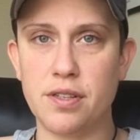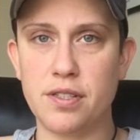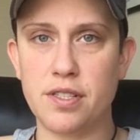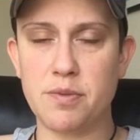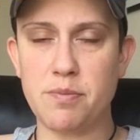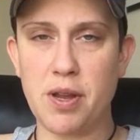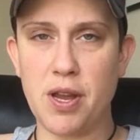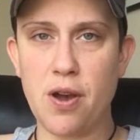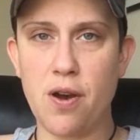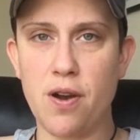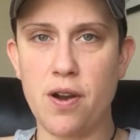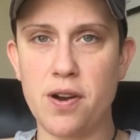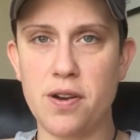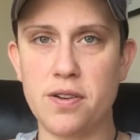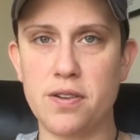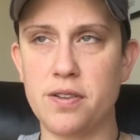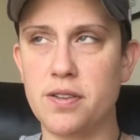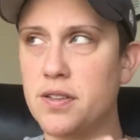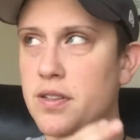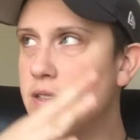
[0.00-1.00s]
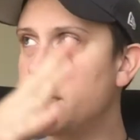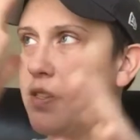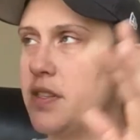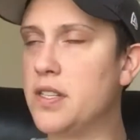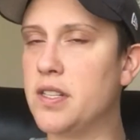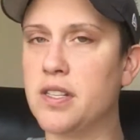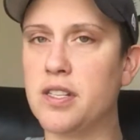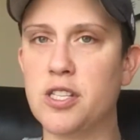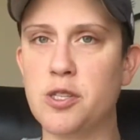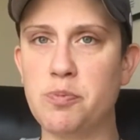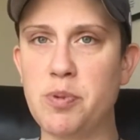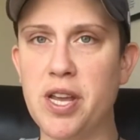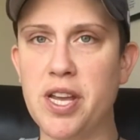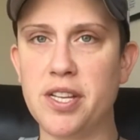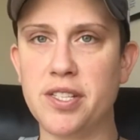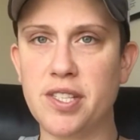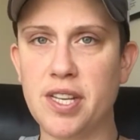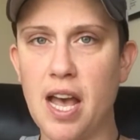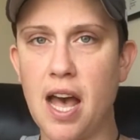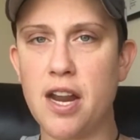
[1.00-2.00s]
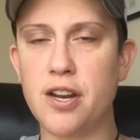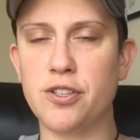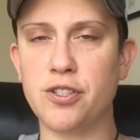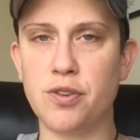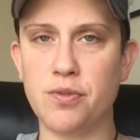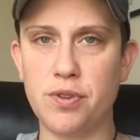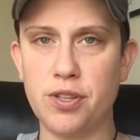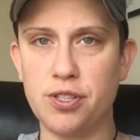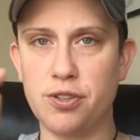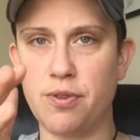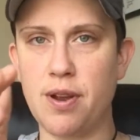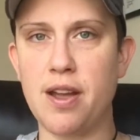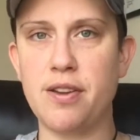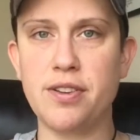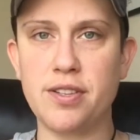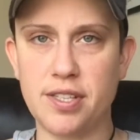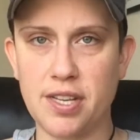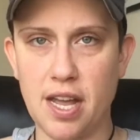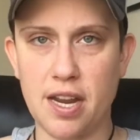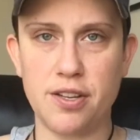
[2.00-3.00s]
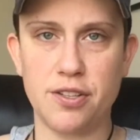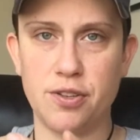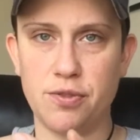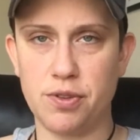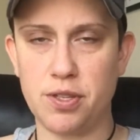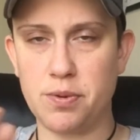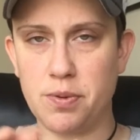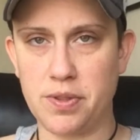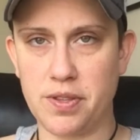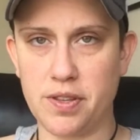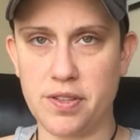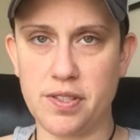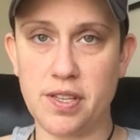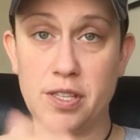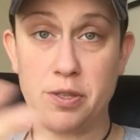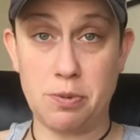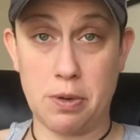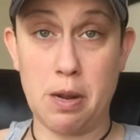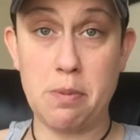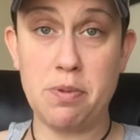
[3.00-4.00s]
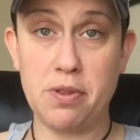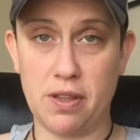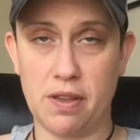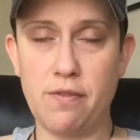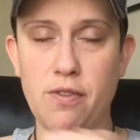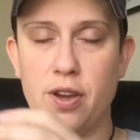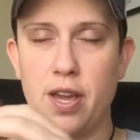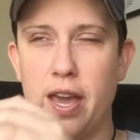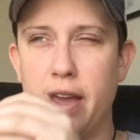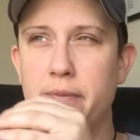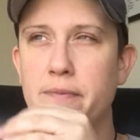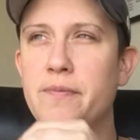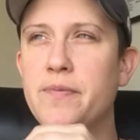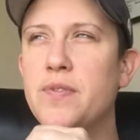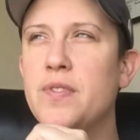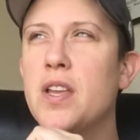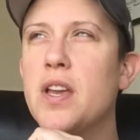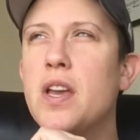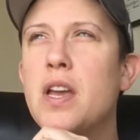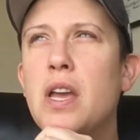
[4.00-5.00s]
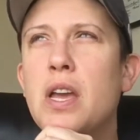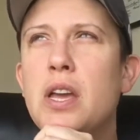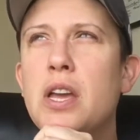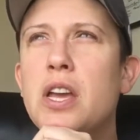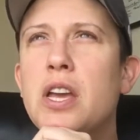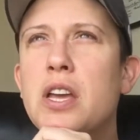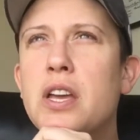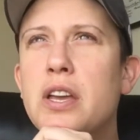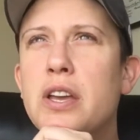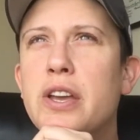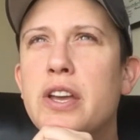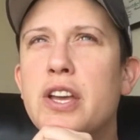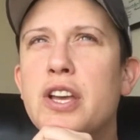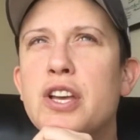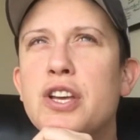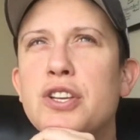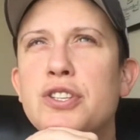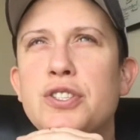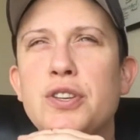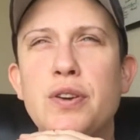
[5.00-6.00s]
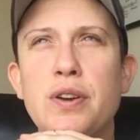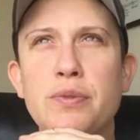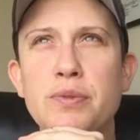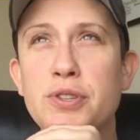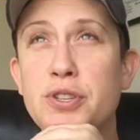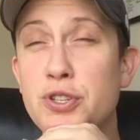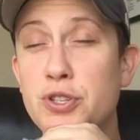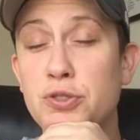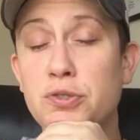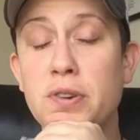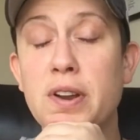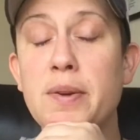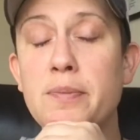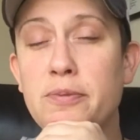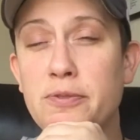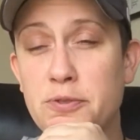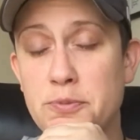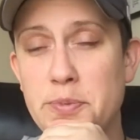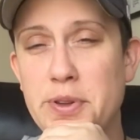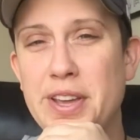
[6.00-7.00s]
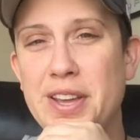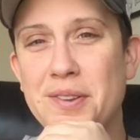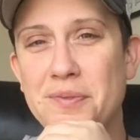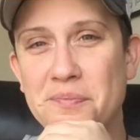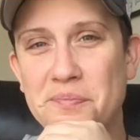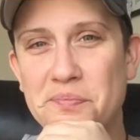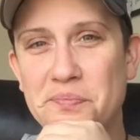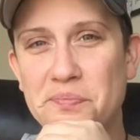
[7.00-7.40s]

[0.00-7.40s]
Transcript: in my heart. It's in the space. God is always around us. God is always with us. That's what I believe, okay? So it was a trip for me